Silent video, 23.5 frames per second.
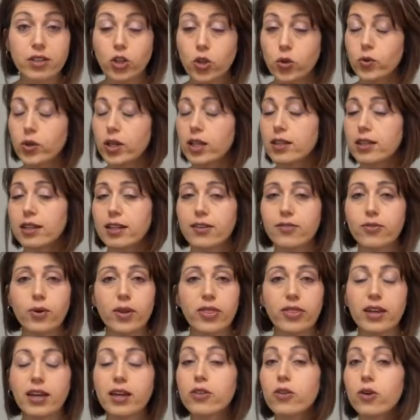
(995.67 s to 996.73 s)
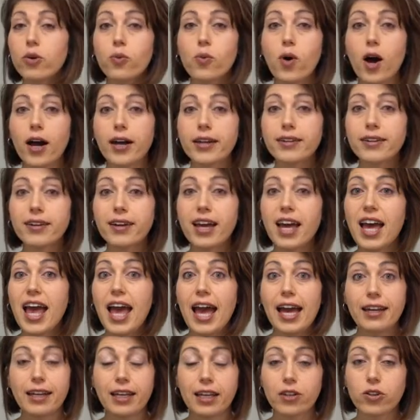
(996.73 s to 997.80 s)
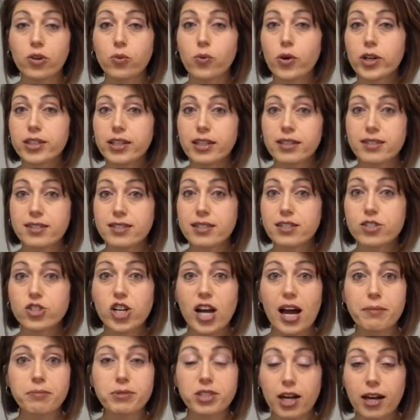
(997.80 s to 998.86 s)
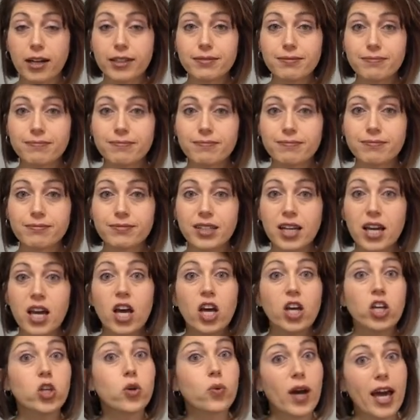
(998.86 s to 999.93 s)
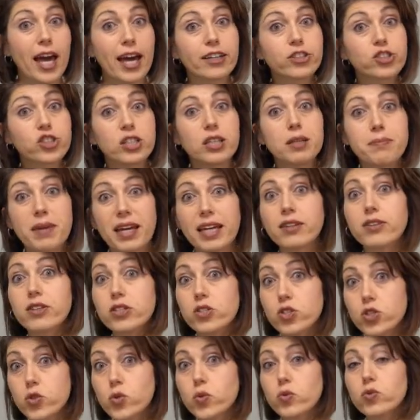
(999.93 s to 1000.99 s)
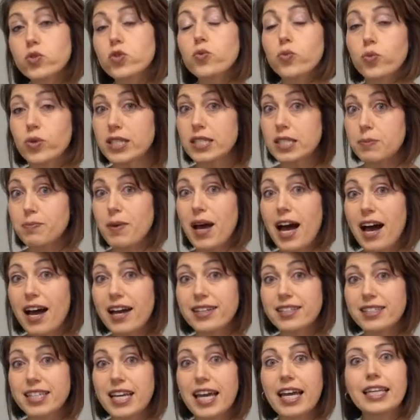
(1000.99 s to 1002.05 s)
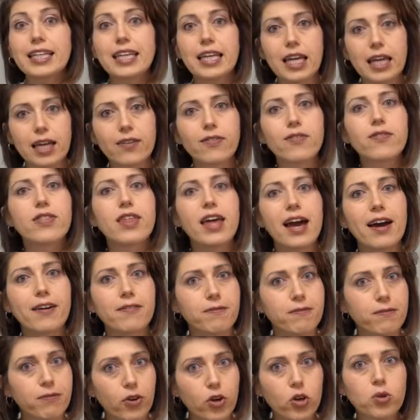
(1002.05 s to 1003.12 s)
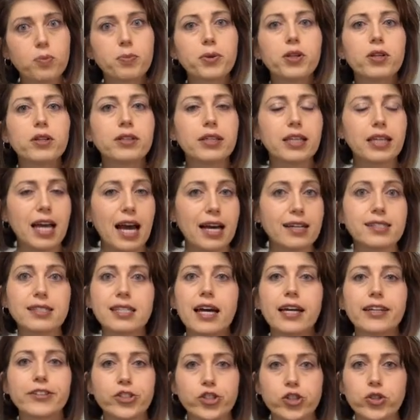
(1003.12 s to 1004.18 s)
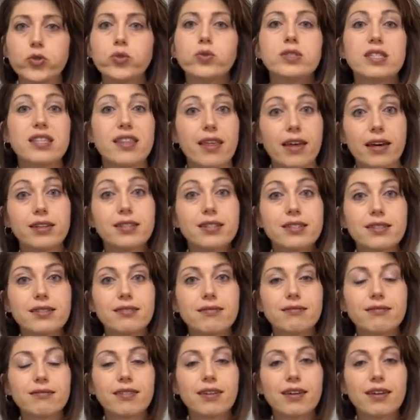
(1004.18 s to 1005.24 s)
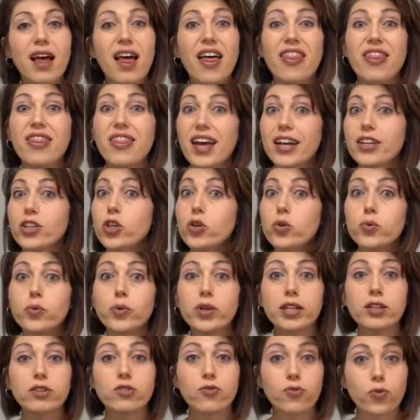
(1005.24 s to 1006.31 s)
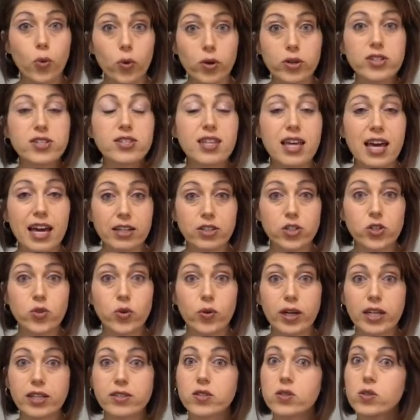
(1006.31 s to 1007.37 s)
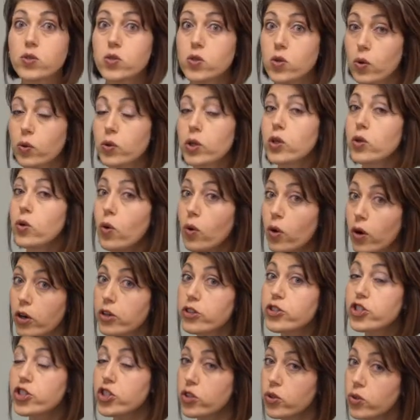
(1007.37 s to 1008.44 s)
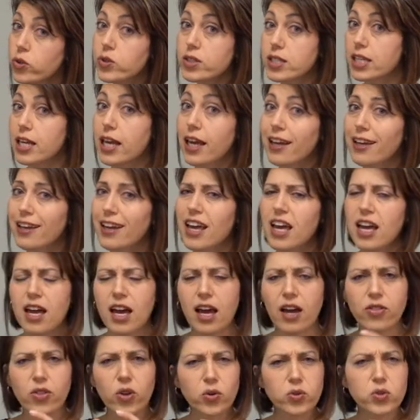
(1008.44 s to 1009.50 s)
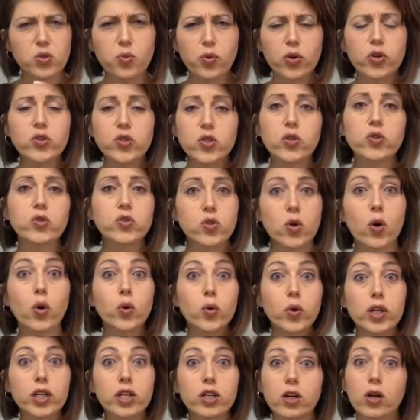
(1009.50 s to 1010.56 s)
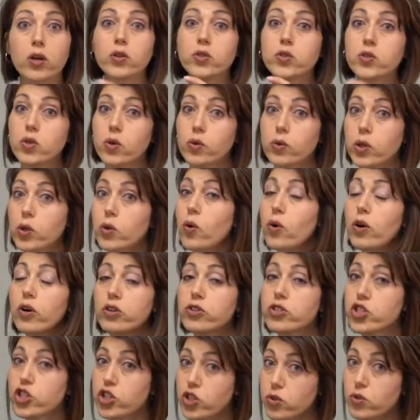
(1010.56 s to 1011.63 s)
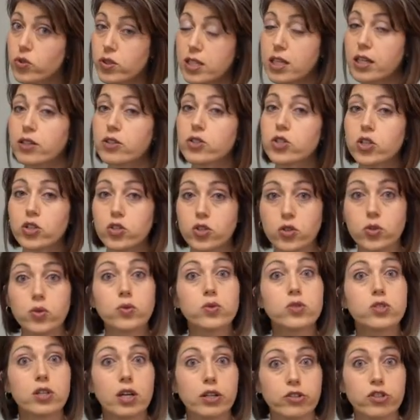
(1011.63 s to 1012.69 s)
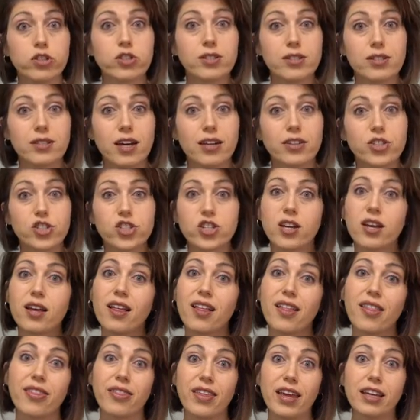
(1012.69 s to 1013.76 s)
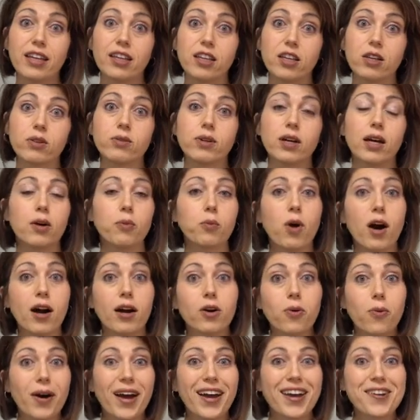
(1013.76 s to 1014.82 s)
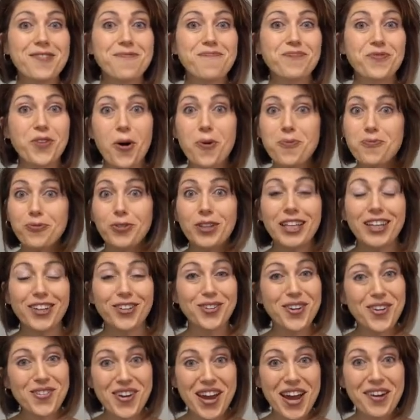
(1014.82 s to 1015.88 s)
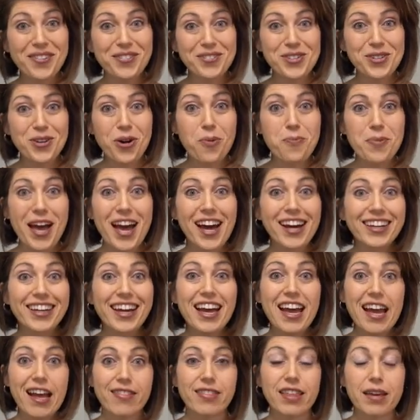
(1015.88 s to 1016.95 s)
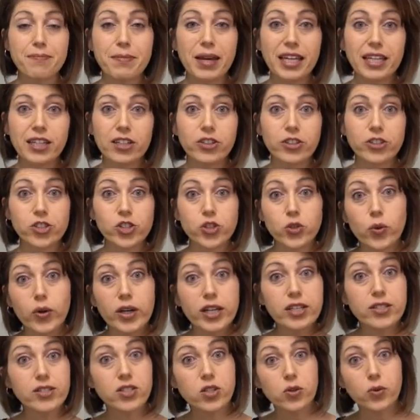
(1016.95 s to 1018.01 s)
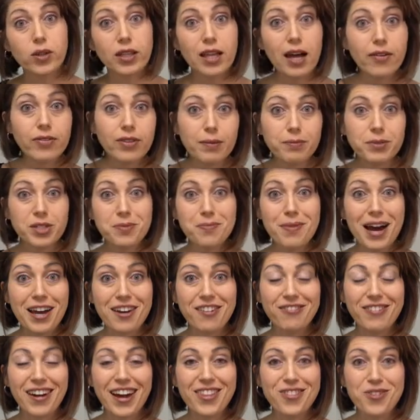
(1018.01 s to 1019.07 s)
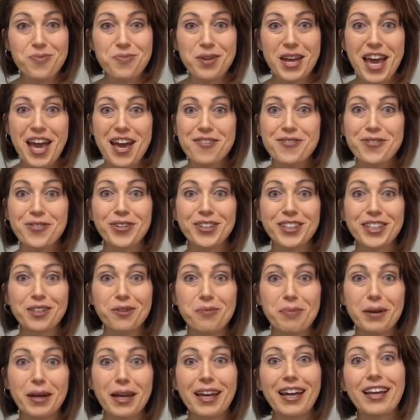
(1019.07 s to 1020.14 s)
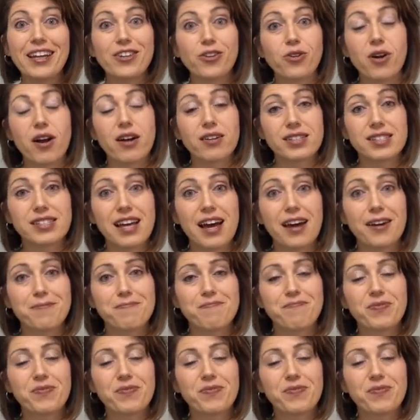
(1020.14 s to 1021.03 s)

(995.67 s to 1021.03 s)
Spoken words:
You can live with either one, and either one gets the job done. You actually make the student respond and give that verbal, yes, I choose this. Then you reinforce that choice. So you're choosing, and those words are so critical, so you're choosing to do such and such. Thank you, and walk away. Hopefully you don't have to go back. They made a good choice. You allowed them to modify their behavior a little bit, and you're all set.